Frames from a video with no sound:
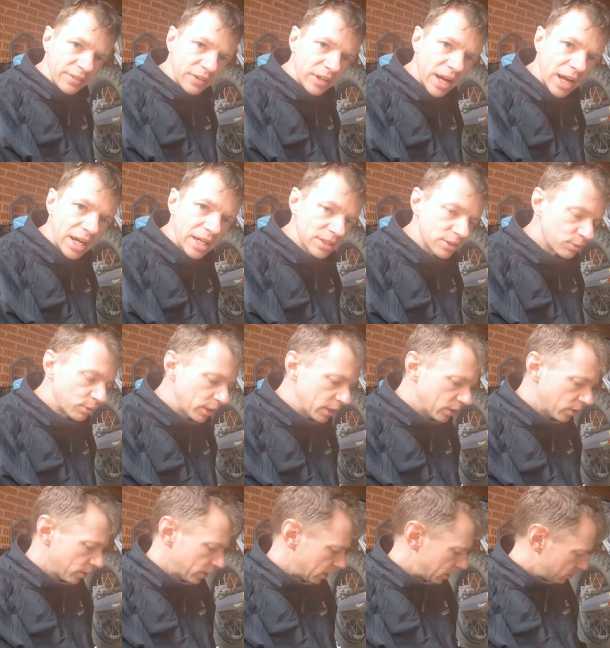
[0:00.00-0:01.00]
even has
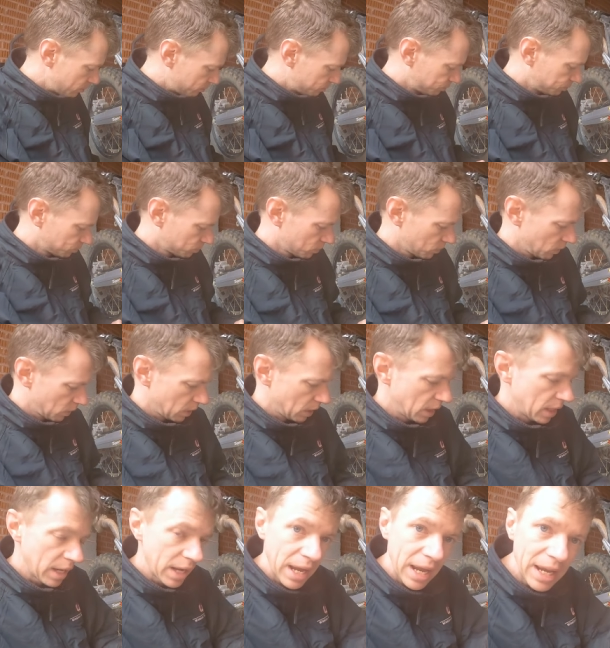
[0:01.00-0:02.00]
written on it
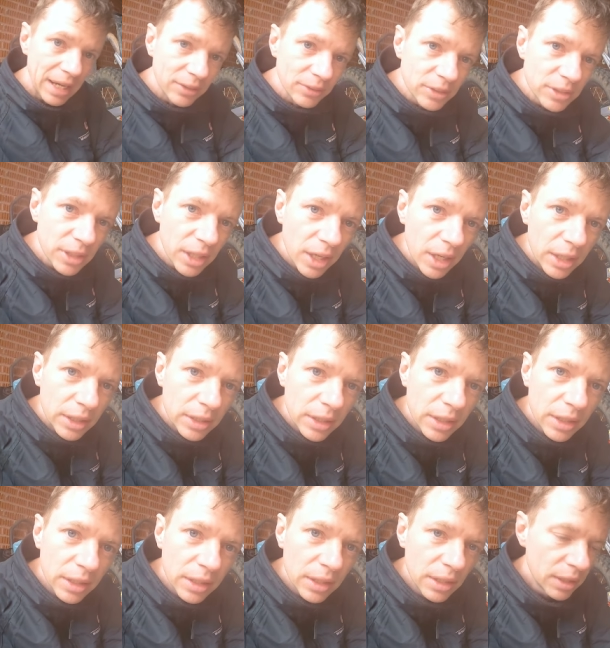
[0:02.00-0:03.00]
outside
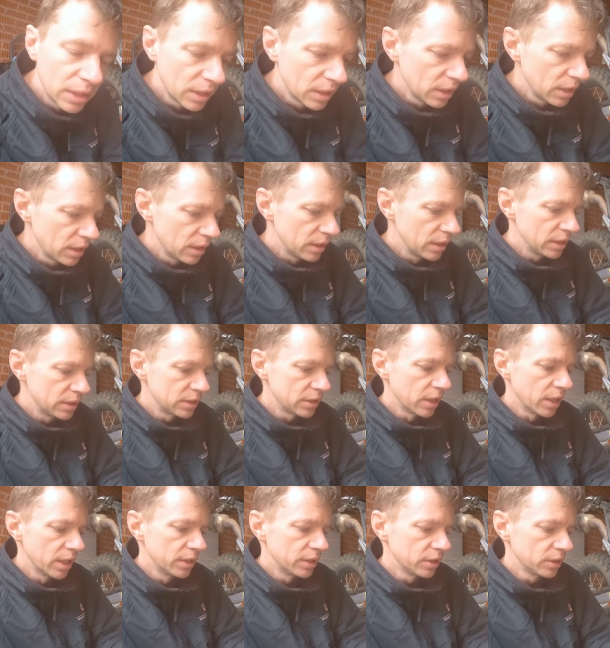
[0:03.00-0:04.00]
this
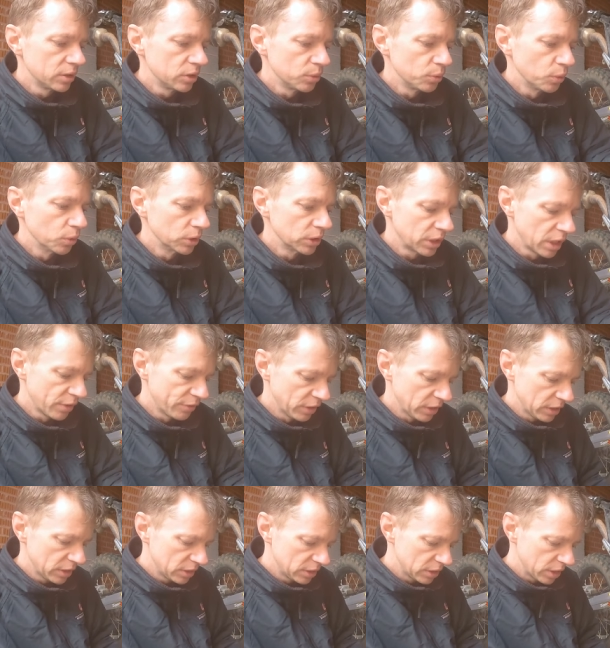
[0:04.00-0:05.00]
side towards
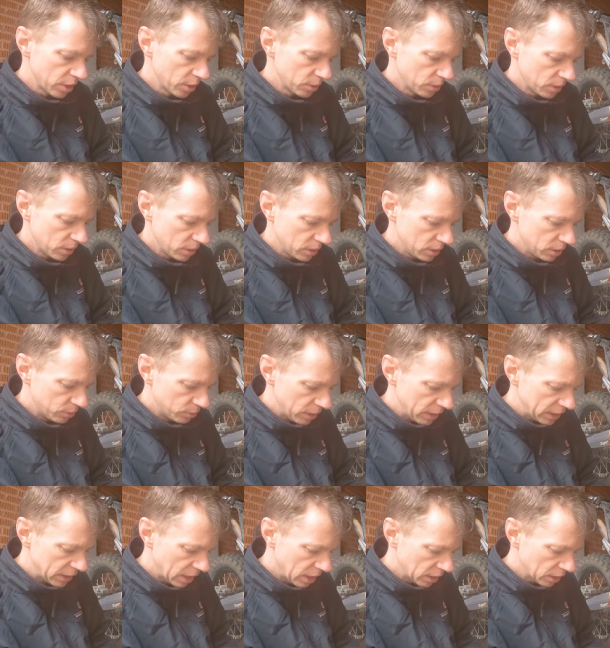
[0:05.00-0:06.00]
cover. So you
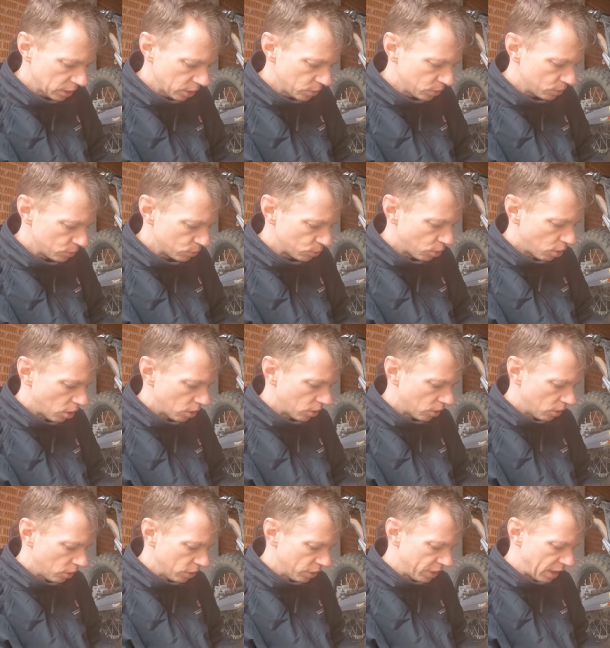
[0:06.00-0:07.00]
really can't go wrong
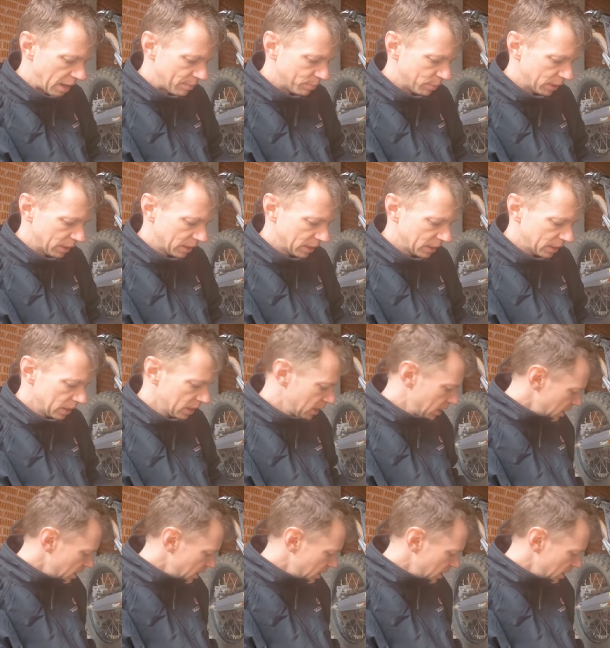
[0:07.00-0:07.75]
on that bit.